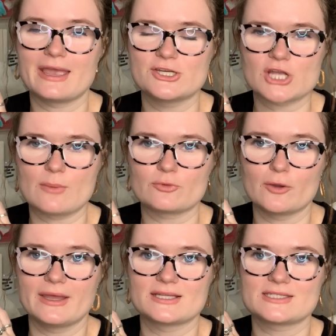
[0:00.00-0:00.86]
age gap
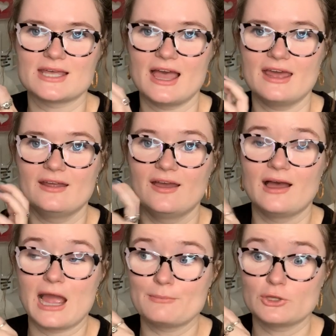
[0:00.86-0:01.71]
romance that
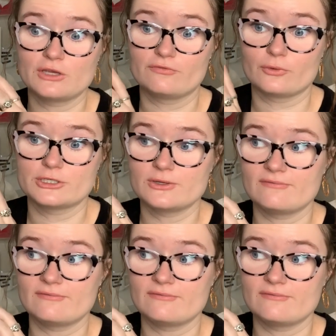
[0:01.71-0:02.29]
I'm looking forward to. I've